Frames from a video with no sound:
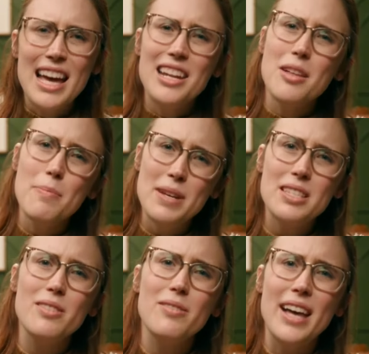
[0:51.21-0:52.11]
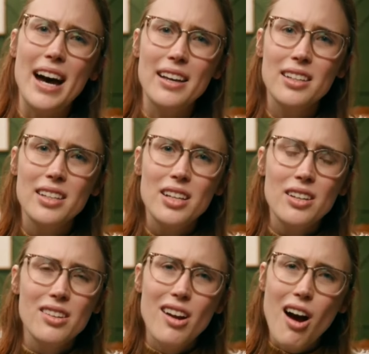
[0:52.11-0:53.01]
And in the midst of that,
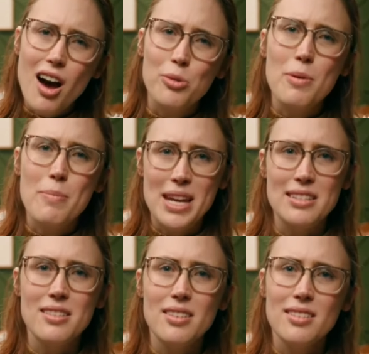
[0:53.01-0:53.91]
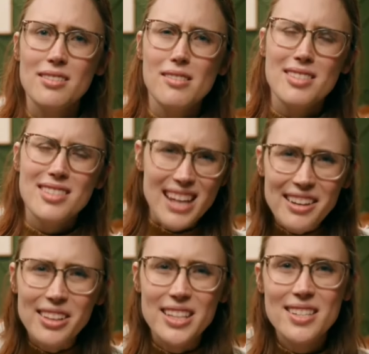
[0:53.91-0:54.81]
God remained
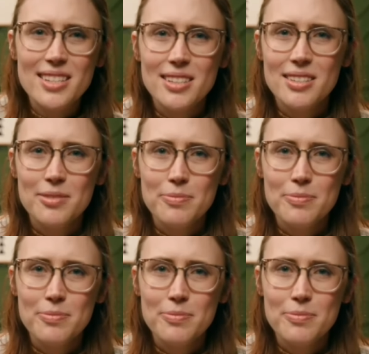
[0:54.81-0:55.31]
silent.